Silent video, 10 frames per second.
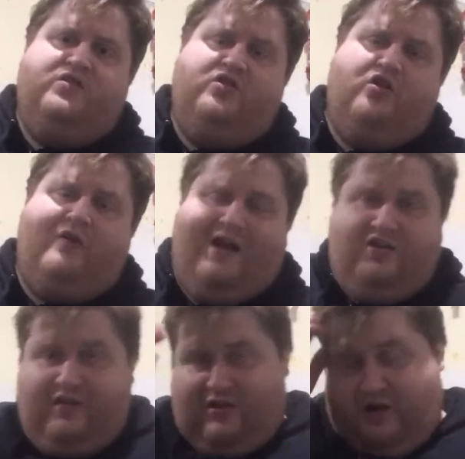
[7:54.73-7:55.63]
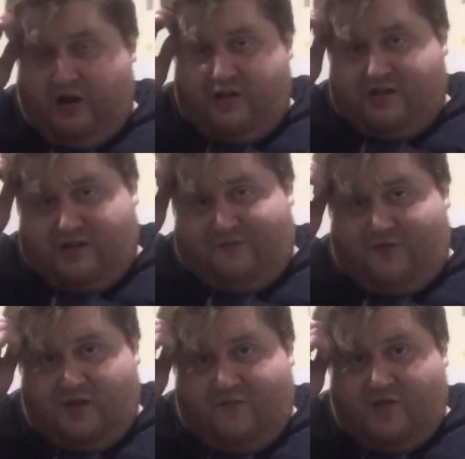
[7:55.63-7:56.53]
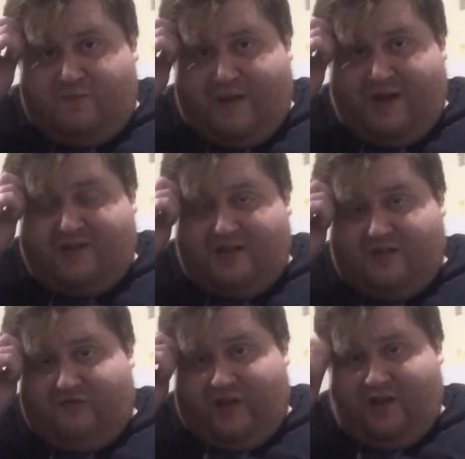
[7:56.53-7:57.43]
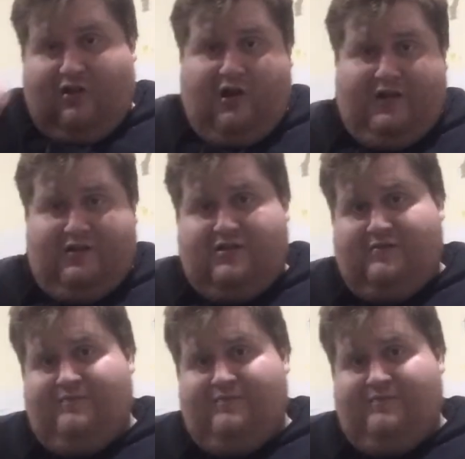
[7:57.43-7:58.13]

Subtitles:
you'll actually notice there's a few different species of felines.